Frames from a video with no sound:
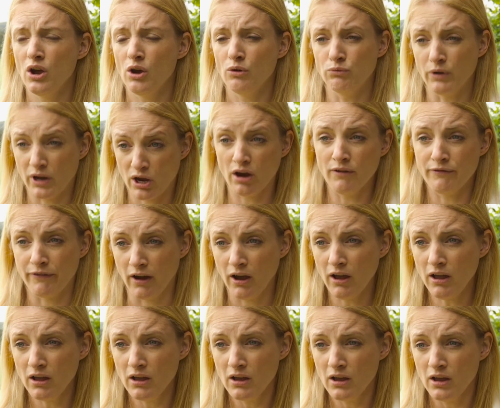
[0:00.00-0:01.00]

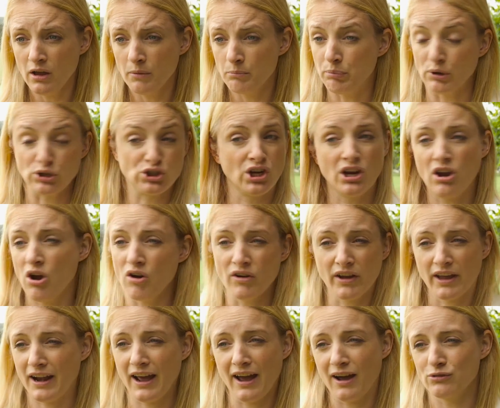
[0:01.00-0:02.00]
recover, but she
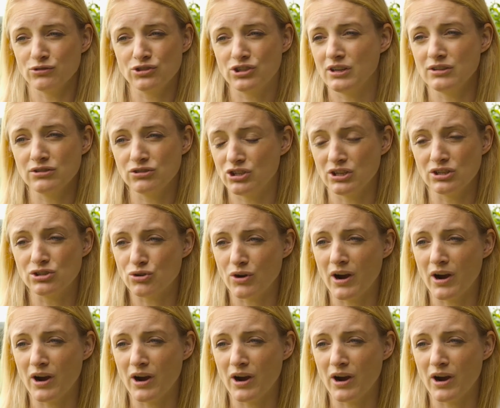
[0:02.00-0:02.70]
can't get out. She's